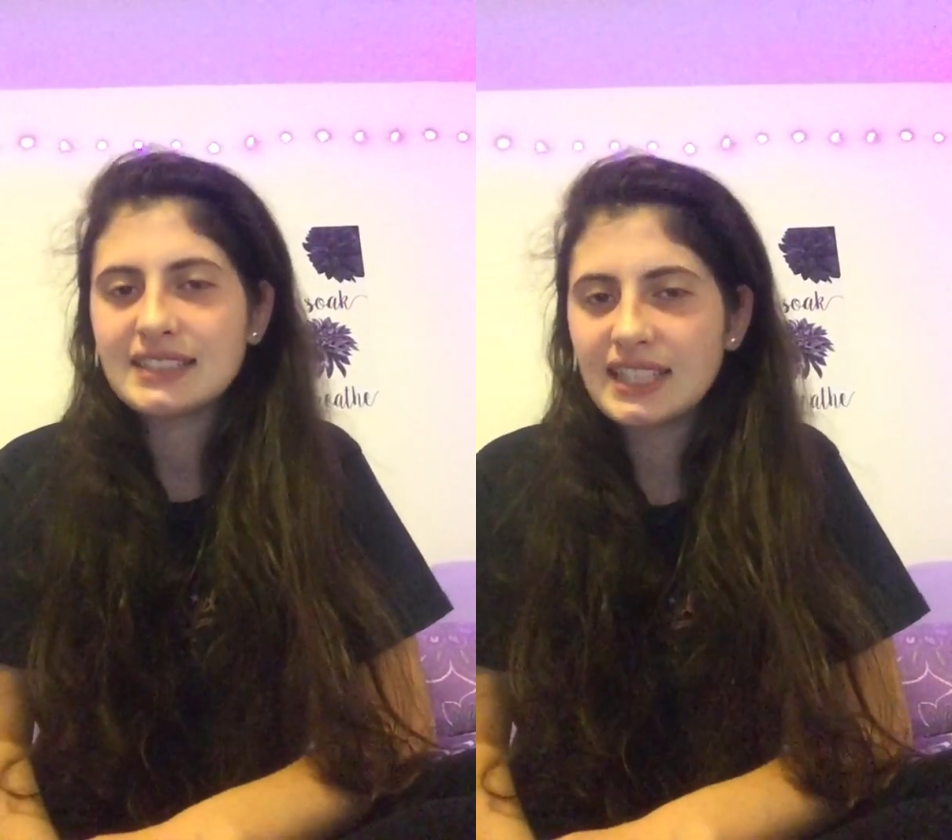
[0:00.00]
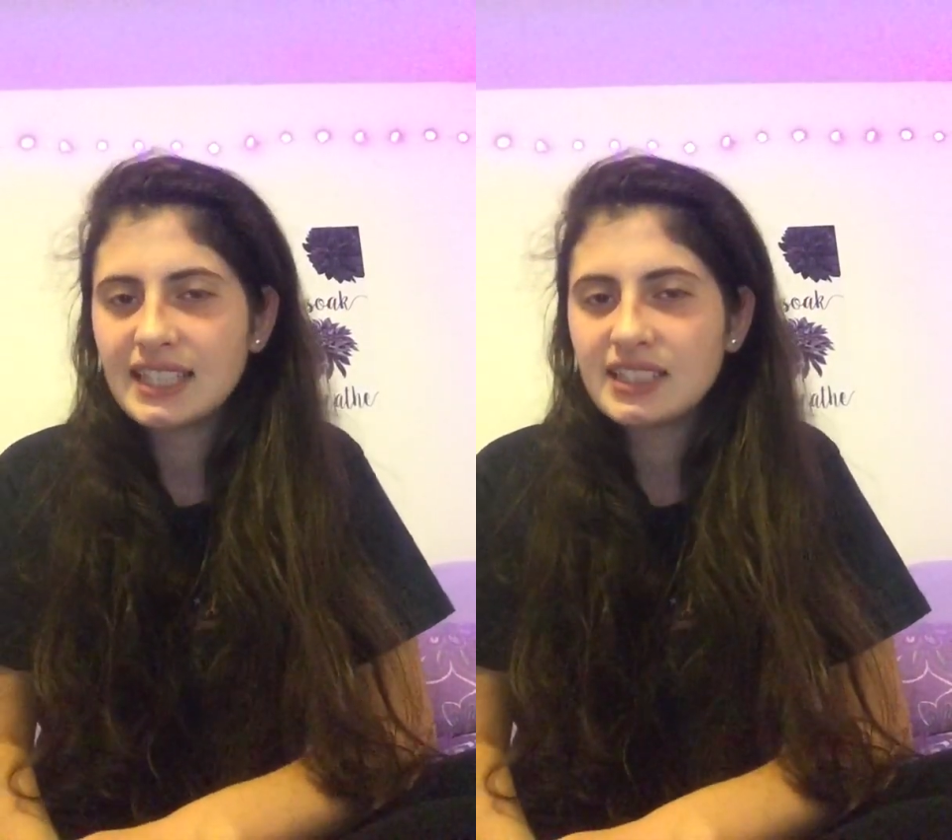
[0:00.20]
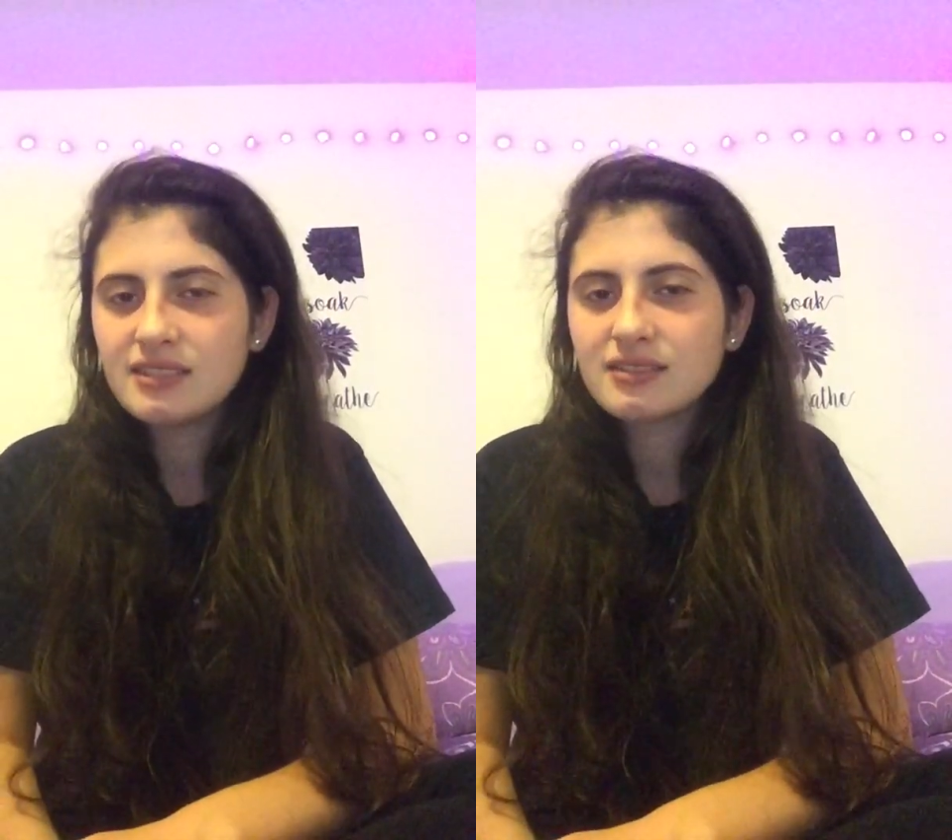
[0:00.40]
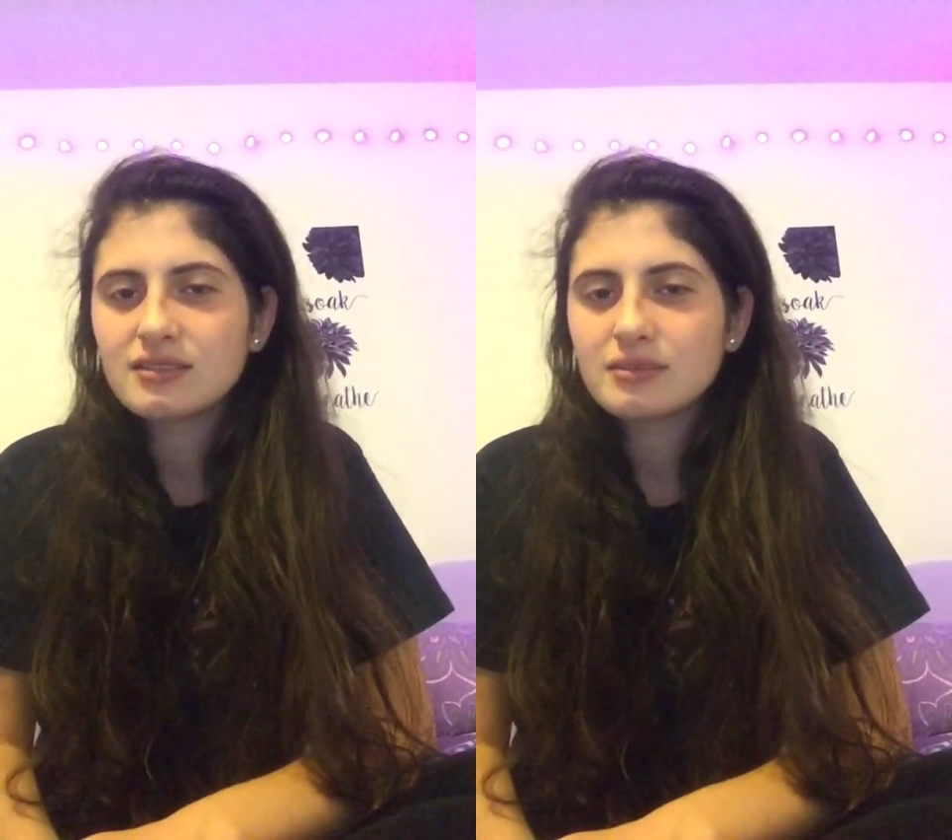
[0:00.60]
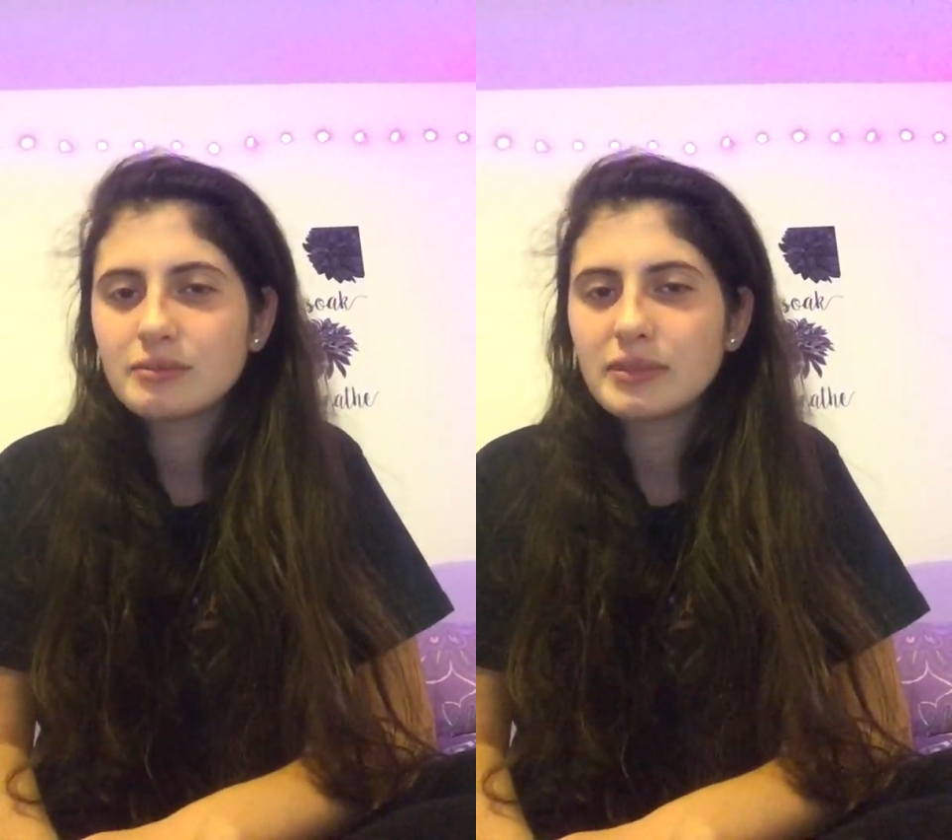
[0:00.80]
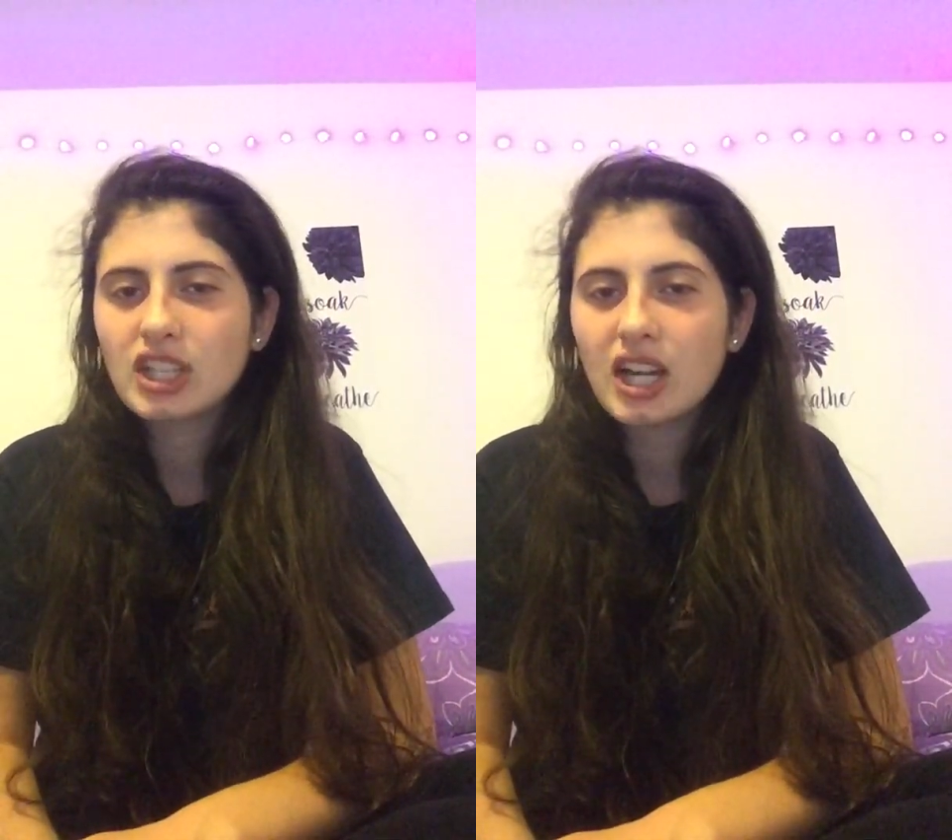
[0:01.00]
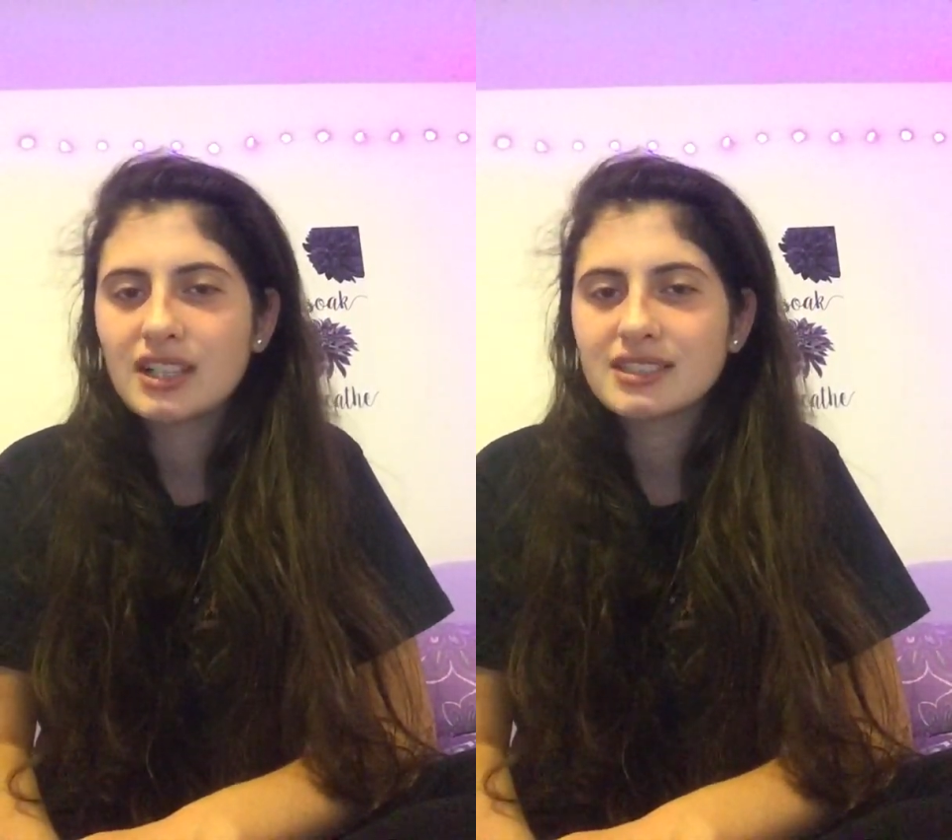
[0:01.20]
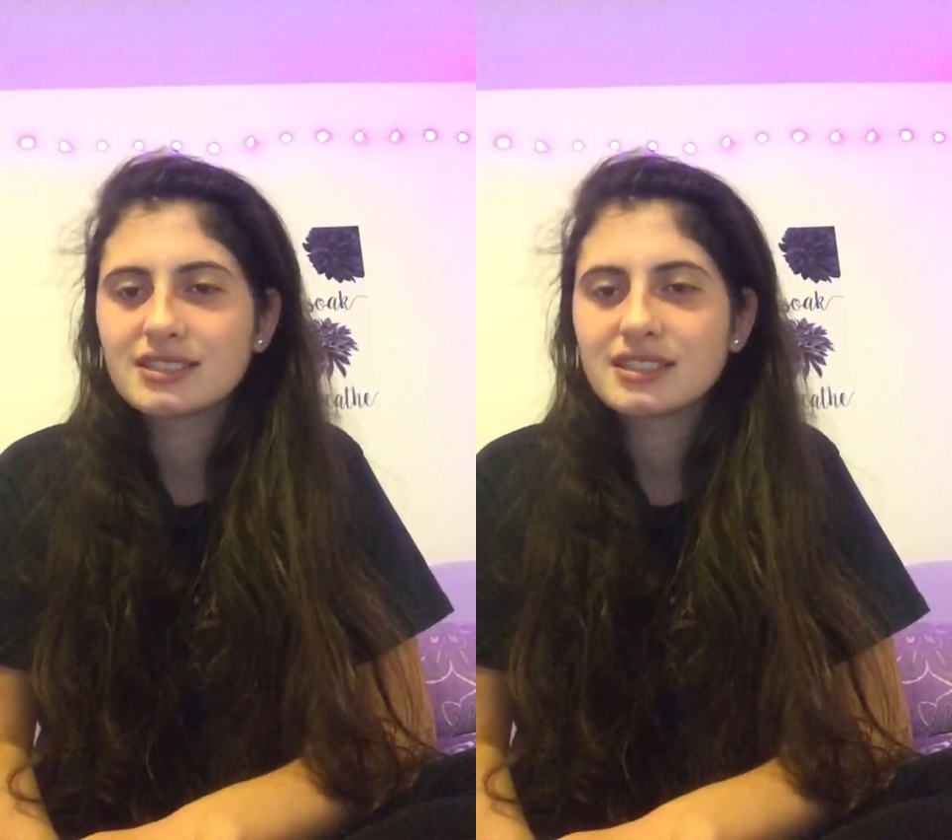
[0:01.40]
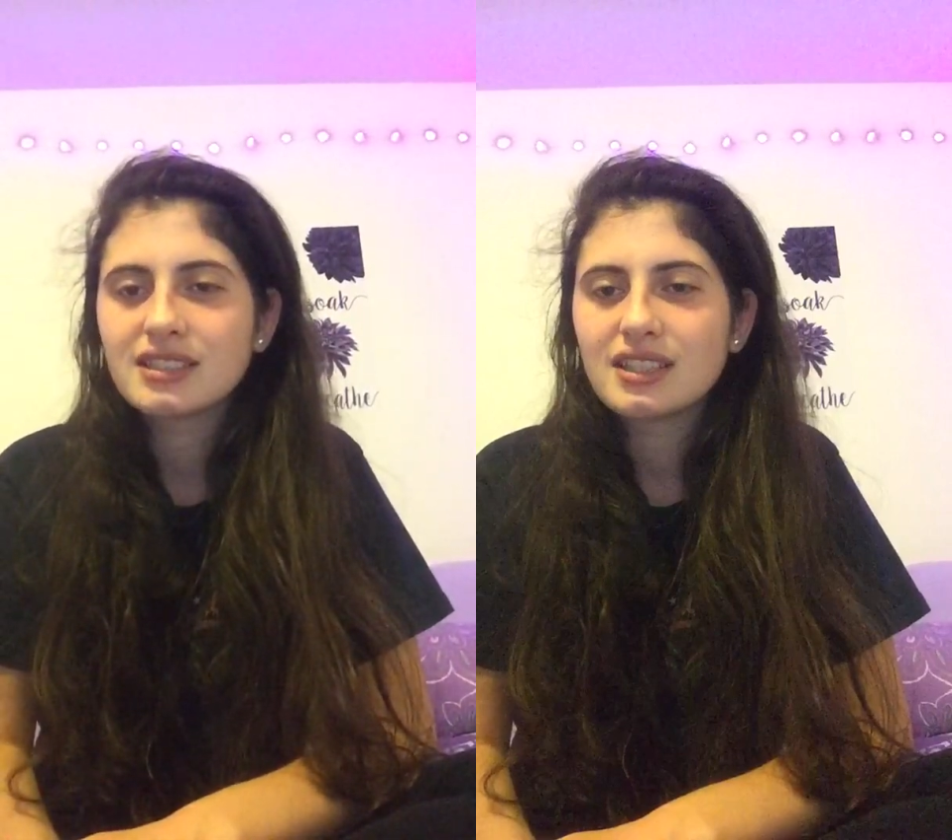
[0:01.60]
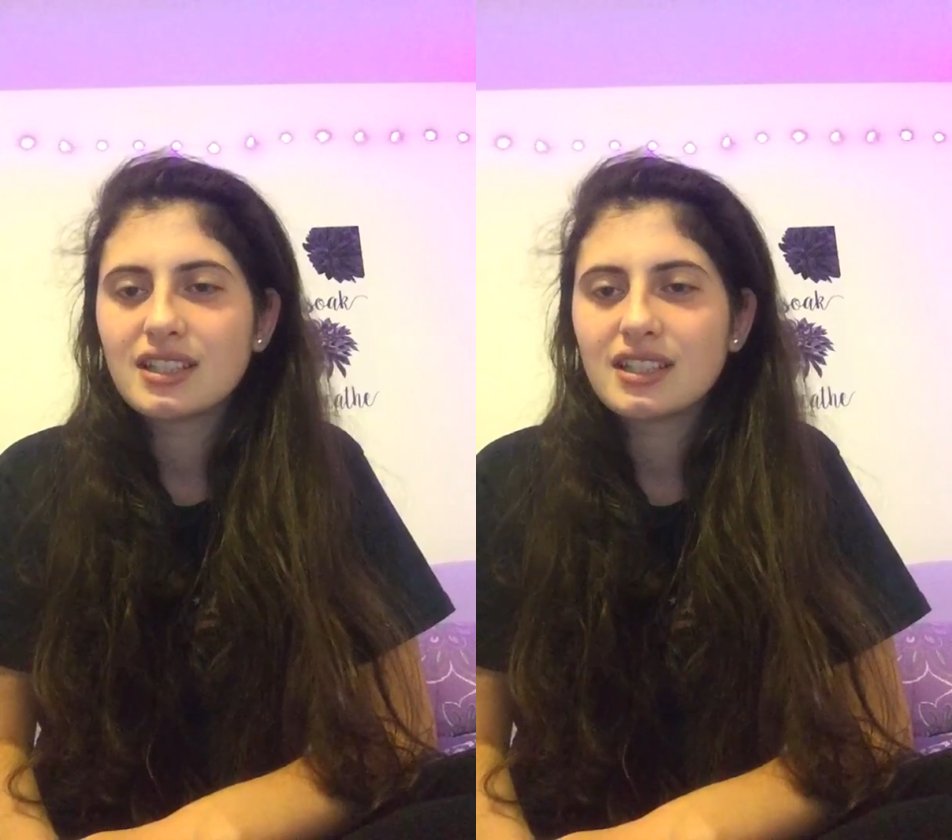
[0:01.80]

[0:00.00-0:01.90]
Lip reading: didn't, because